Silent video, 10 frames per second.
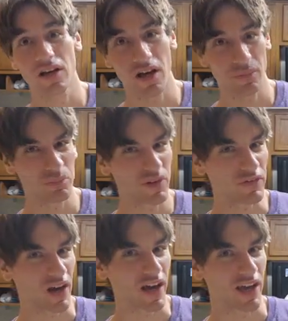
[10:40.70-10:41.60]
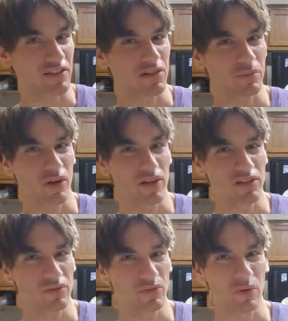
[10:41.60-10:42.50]
a bit of a high asking
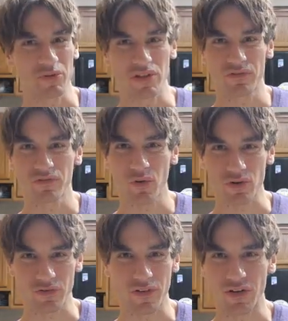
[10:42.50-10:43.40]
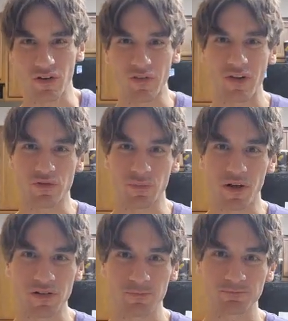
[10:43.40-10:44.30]
price. What was it, $450 or
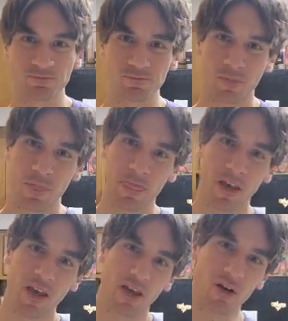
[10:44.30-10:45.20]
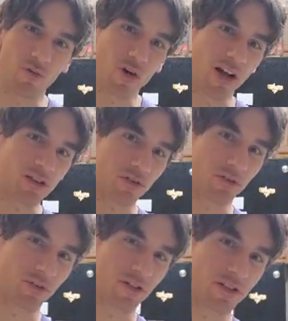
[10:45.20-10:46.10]
$500? You know, for a console in
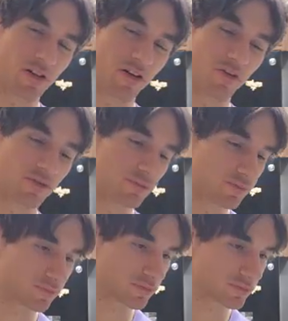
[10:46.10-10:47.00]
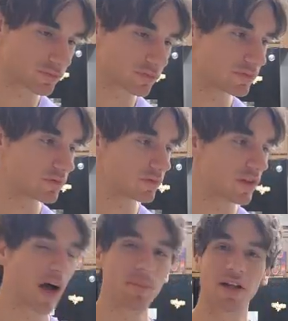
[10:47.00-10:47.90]
and of itself,
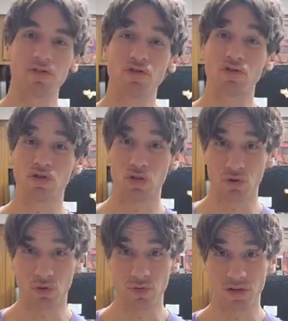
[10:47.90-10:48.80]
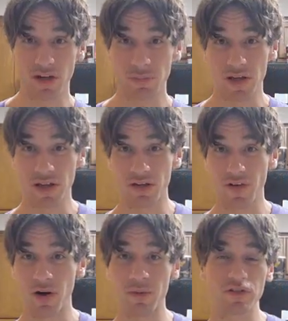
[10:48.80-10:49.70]
I'm not too nitpicky of
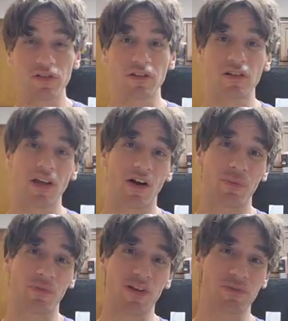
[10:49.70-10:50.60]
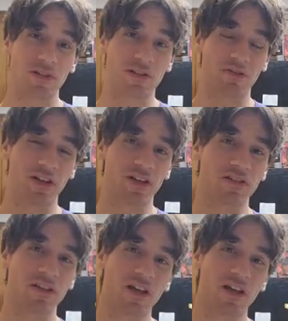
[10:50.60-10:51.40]
how expensive it is,